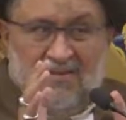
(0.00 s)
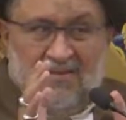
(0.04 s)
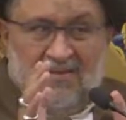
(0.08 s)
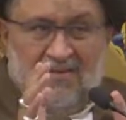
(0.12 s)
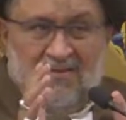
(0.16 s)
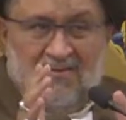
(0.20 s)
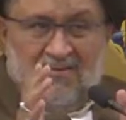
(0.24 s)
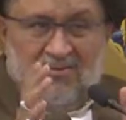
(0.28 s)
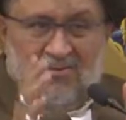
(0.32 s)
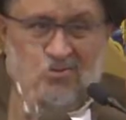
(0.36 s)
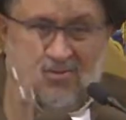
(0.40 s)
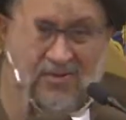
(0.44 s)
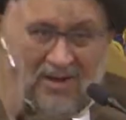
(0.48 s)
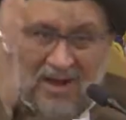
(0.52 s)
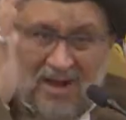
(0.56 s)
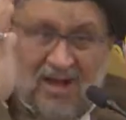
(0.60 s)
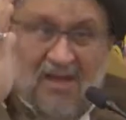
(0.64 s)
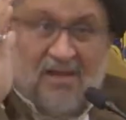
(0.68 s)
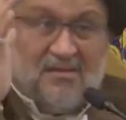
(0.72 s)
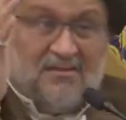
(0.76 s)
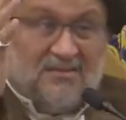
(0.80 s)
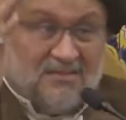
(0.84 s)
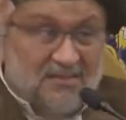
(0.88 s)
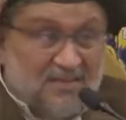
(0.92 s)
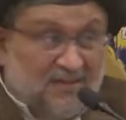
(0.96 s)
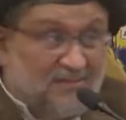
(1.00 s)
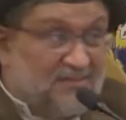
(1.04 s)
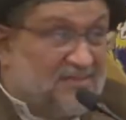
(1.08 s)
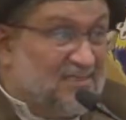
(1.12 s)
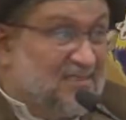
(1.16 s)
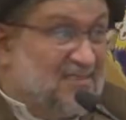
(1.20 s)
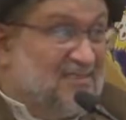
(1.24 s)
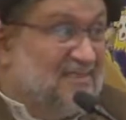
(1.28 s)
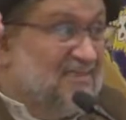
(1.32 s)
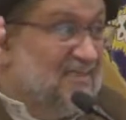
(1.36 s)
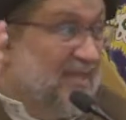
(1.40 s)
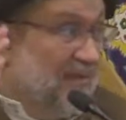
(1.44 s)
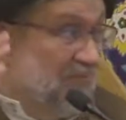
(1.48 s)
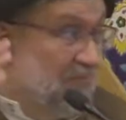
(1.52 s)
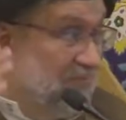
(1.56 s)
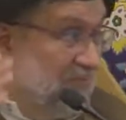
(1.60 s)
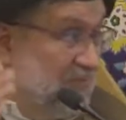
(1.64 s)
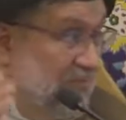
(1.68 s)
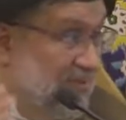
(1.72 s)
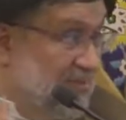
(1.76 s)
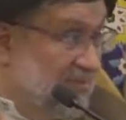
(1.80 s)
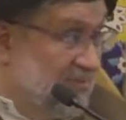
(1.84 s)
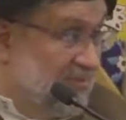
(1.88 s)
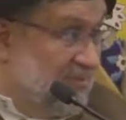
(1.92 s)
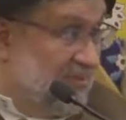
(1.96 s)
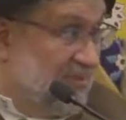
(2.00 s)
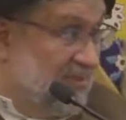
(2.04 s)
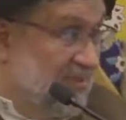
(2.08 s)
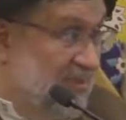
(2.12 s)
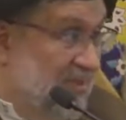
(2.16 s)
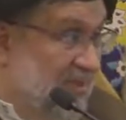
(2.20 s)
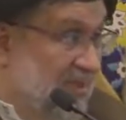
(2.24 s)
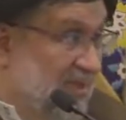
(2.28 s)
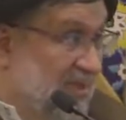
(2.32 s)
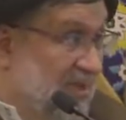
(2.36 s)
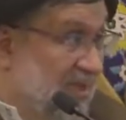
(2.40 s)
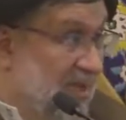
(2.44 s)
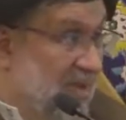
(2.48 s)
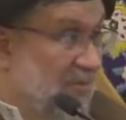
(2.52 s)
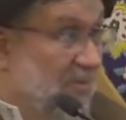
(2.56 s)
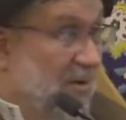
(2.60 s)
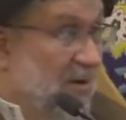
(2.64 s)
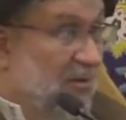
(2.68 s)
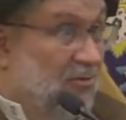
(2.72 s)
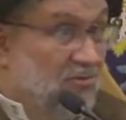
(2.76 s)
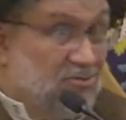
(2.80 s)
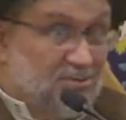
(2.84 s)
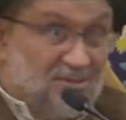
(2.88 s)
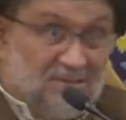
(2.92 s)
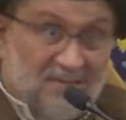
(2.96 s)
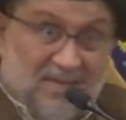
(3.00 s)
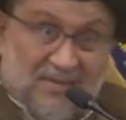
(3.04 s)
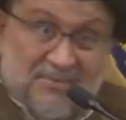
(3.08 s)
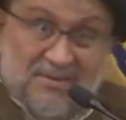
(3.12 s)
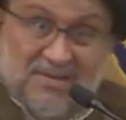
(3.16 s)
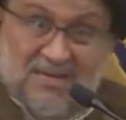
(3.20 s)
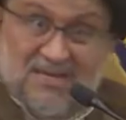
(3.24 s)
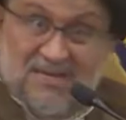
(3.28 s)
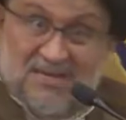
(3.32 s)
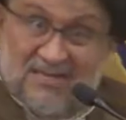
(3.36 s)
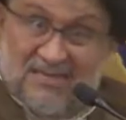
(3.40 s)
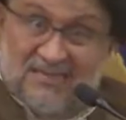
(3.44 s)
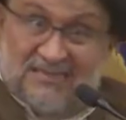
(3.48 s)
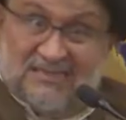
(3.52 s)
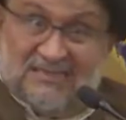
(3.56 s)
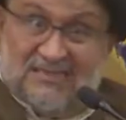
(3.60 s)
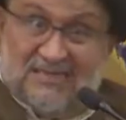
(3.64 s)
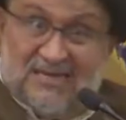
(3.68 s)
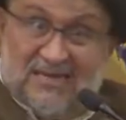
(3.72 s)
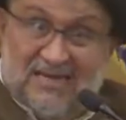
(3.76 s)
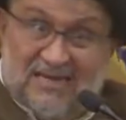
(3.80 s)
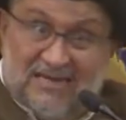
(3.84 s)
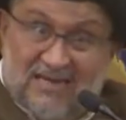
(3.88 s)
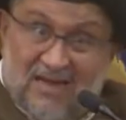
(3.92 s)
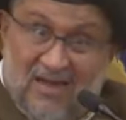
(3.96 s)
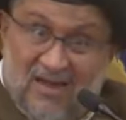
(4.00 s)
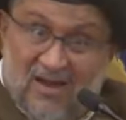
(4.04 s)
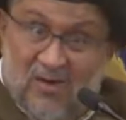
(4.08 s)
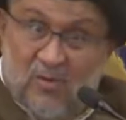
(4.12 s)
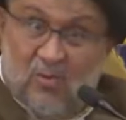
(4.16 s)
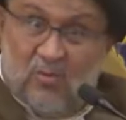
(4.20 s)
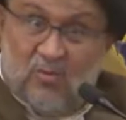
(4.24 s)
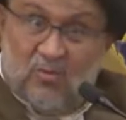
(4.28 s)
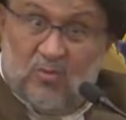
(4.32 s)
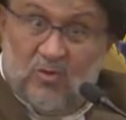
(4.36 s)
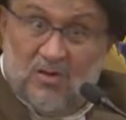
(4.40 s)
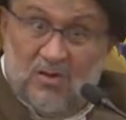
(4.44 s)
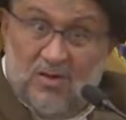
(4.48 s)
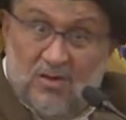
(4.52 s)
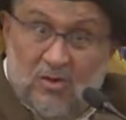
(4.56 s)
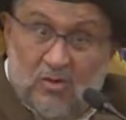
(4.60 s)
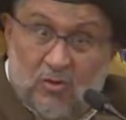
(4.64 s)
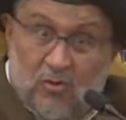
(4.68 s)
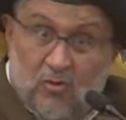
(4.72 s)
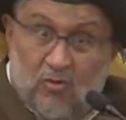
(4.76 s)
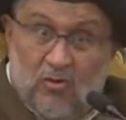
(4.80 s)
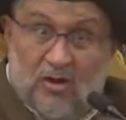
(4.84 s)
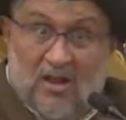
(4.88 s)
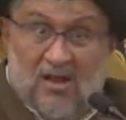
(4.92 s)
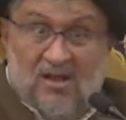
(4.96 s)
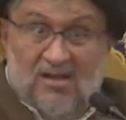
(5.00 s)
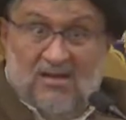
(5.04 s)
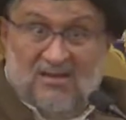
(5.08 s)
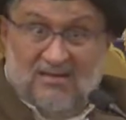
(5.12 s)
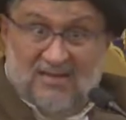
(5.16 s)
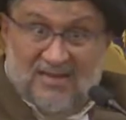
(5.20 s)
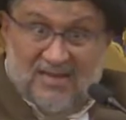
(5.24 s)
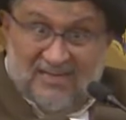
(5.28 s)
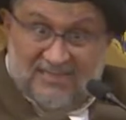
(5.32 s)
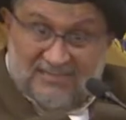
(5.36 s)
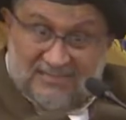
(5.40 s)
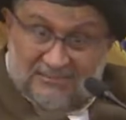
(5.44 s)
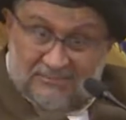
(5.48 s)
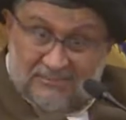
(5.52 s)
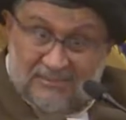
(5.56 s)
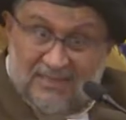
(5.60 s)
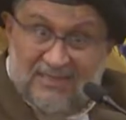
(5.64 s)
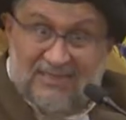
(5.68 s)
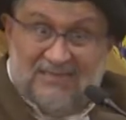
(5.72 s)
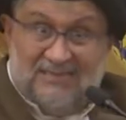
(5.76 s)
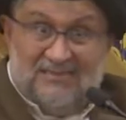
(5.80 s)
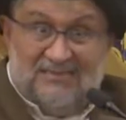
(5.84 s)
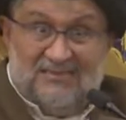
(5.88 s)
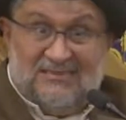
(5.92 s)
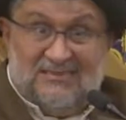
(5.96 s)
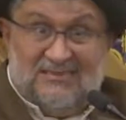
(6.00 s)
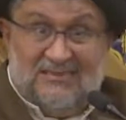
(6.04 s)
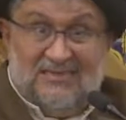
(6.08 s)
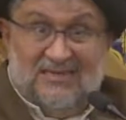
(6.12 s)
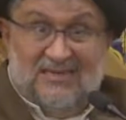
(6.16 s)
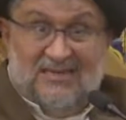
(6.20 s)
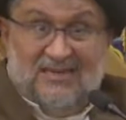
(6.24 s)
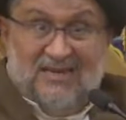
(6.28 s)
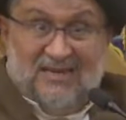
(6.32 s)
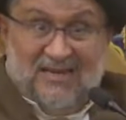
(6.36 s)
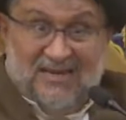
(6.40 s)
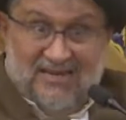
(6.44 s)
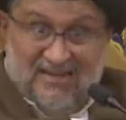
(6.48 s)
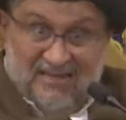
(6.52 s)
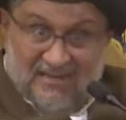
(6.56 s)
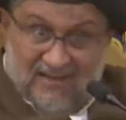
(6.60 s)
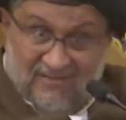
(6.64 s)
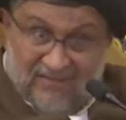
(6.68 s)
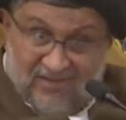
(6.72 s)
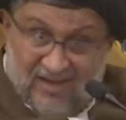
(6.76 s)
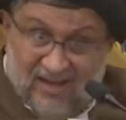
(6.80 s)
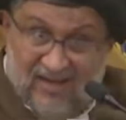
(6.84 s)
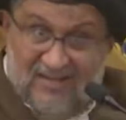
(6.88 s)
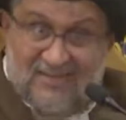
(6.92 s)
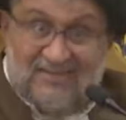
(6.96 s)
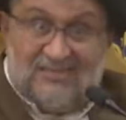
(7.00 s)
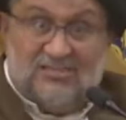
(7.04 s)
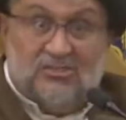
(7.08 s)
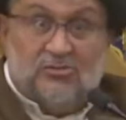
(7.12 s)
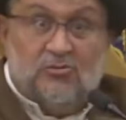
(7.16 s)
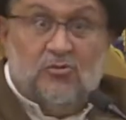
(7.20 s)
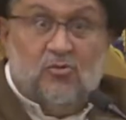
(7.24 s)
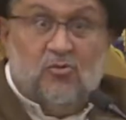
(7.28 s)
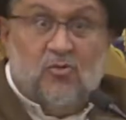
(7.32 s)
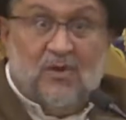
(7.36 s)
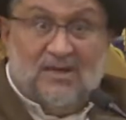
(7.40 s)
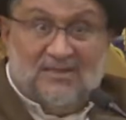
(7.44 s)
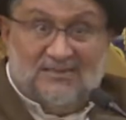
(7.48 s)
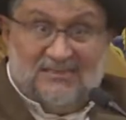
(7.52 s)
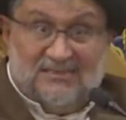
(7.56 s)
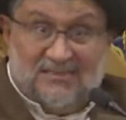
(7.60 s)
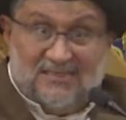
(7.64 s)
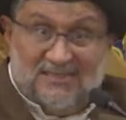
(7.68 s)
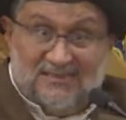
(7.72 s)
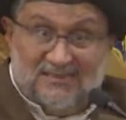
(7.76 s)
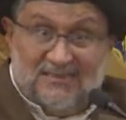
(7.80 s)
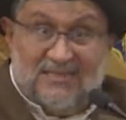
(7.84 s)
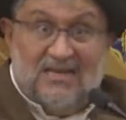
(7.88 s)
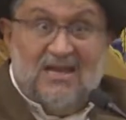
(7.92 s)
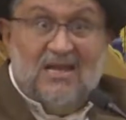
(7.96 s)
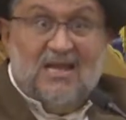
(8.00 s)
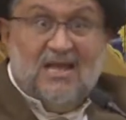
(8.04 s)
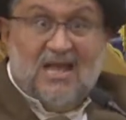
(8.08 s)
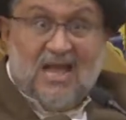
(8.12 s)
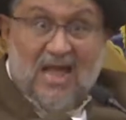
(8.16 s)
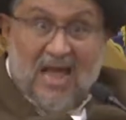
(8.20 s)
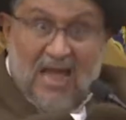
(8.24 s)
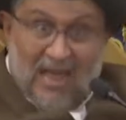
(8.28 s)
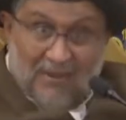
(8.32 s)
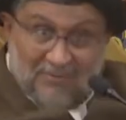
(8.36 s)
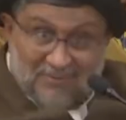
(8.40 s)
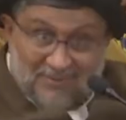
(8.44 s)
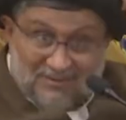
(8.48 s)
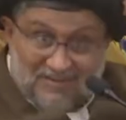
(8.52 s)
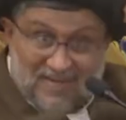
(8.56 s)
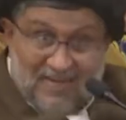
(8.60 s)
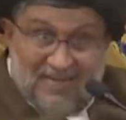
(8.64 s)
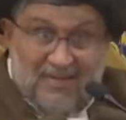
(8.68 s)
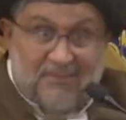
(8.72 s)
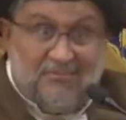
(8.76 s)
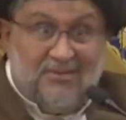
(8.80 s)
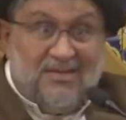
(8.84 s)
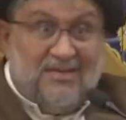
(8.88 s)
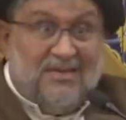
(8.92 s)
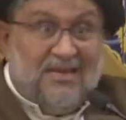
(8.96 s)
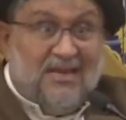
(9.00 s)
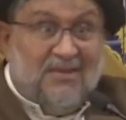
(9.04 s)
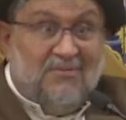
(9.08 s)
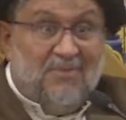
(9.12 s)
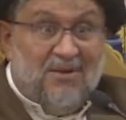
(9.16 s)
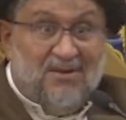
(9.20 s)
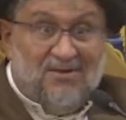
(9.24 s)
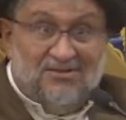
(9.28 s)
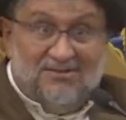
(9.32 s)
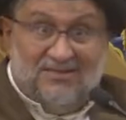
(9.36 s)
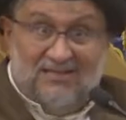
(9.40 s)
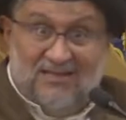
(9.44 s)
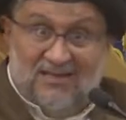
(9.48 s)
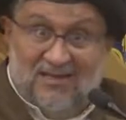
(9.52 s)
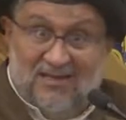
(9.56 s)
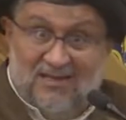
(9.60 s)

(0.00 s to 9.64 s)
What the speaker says: Quran gives examples about Nabi Khidr and how Quran explains and defines who was Khidr. Abdan min ibadina,